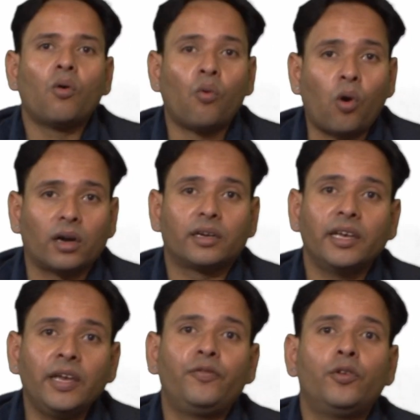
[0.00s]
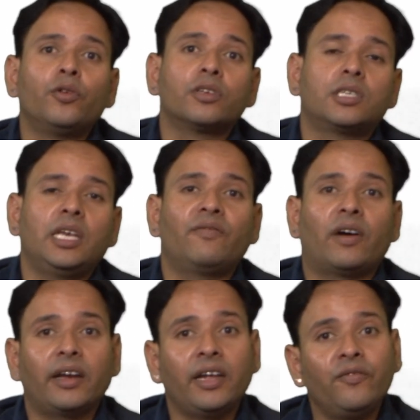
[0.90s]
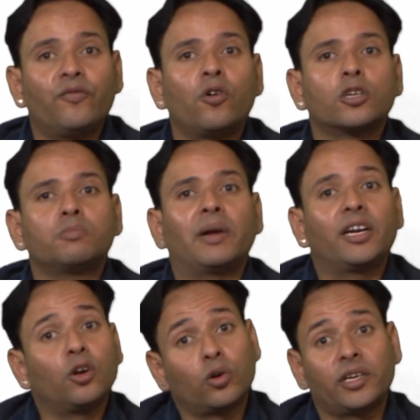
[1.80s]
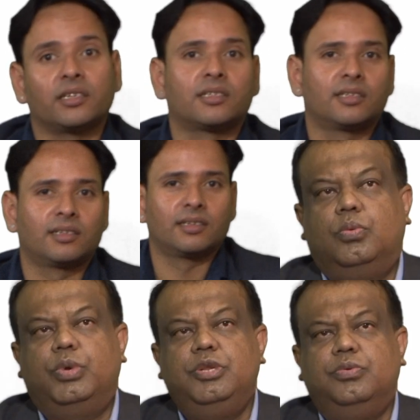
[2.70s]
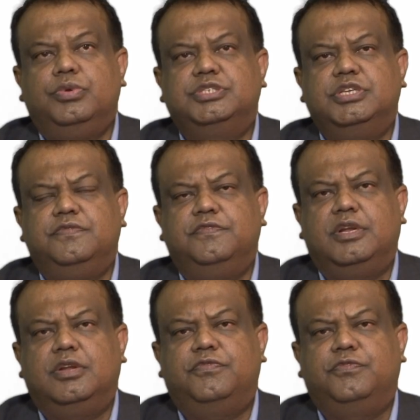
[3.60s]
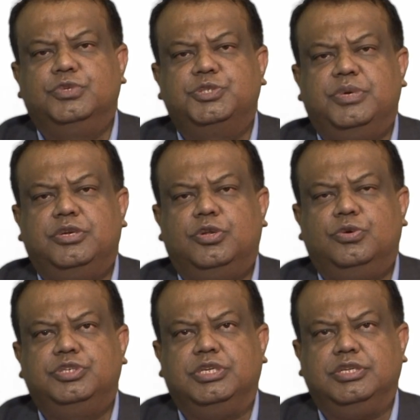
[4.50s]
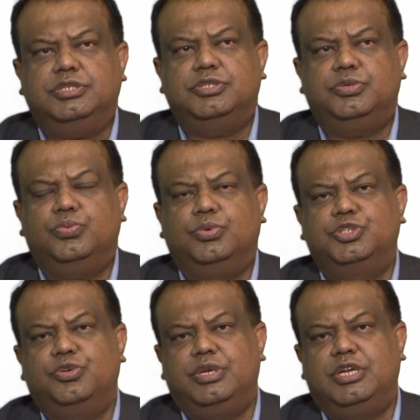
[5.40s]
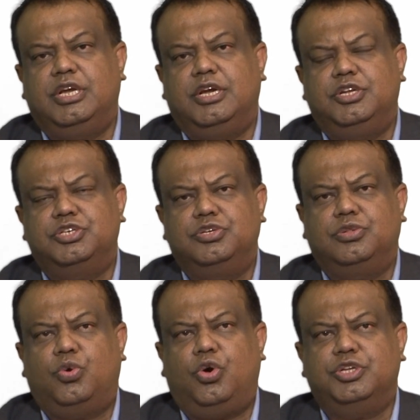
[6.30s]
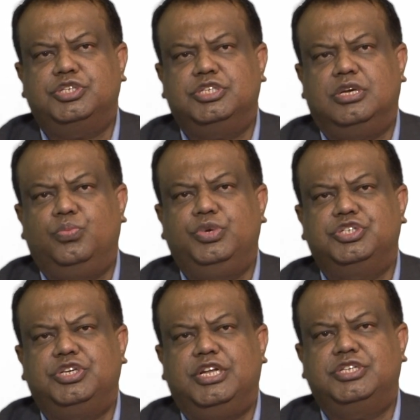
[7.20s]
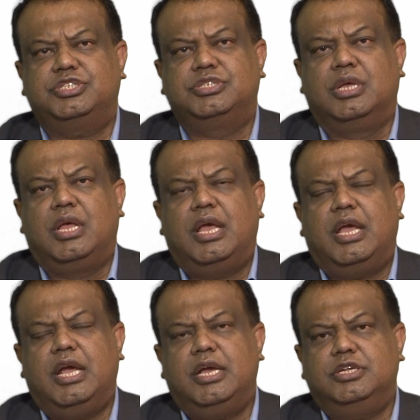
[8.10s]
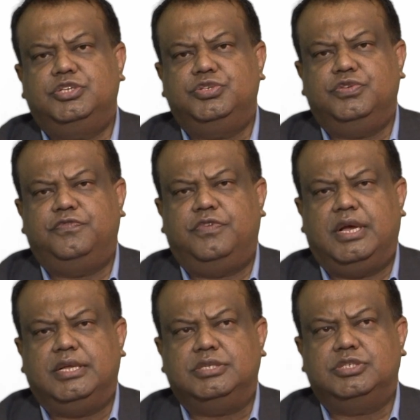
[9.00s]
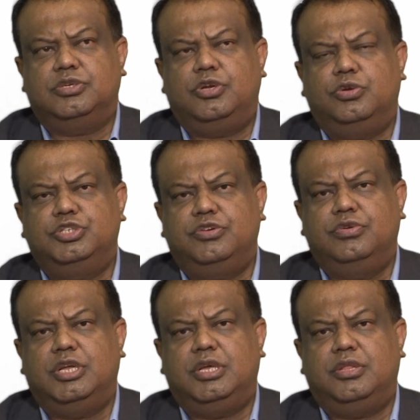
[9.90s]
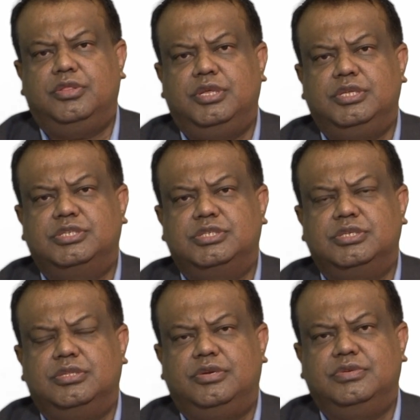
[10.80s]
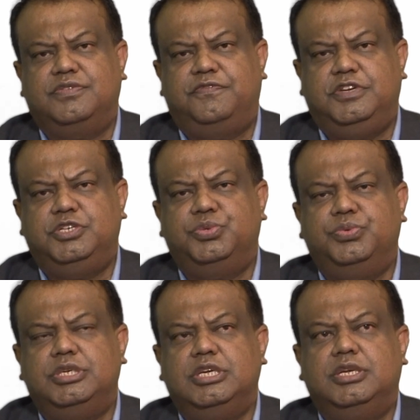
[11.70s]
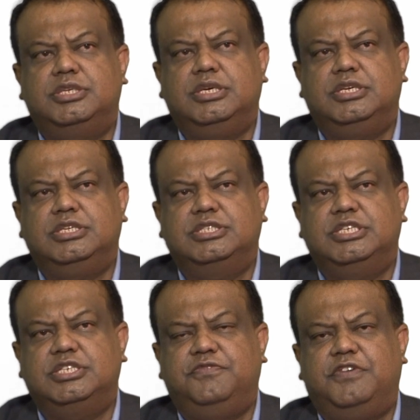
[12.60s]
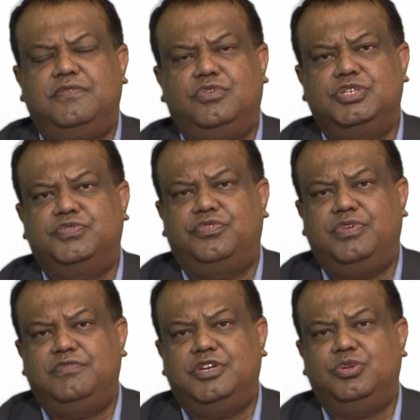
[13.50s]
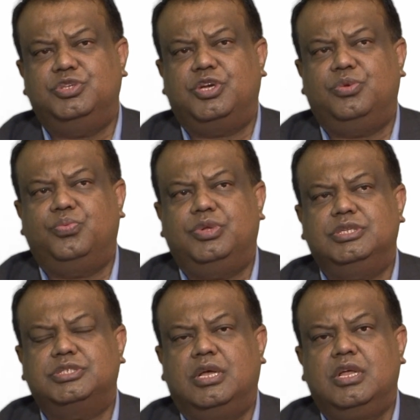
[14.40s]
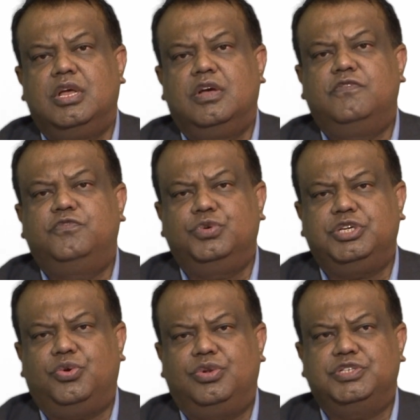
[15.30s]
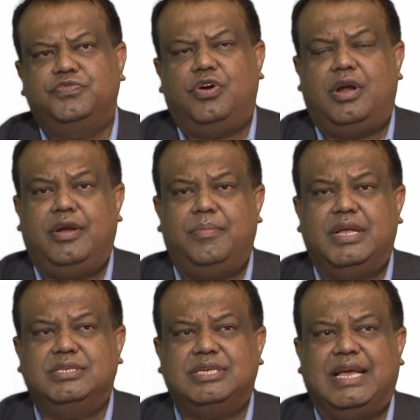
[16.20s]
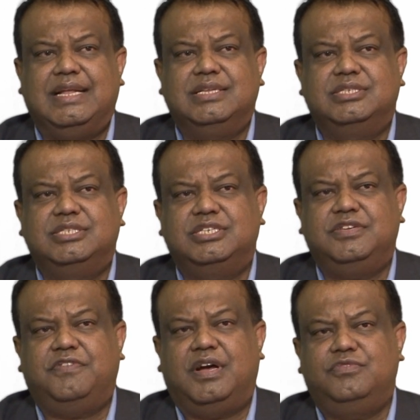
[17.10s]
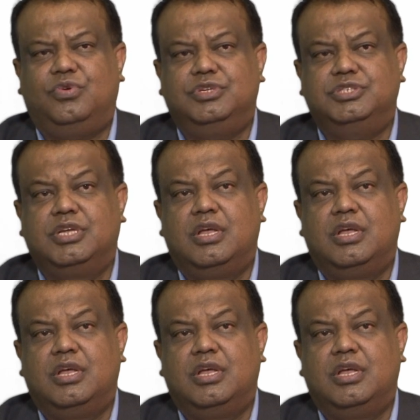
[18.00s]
What if you receive an enforcement notice? When you receive an enforcement notice, you also incur additional cost, which gets added to your fines. Now, generally, there is a fee to it. It is $65 for Revenue New South Wales, $40 for RMS, and $65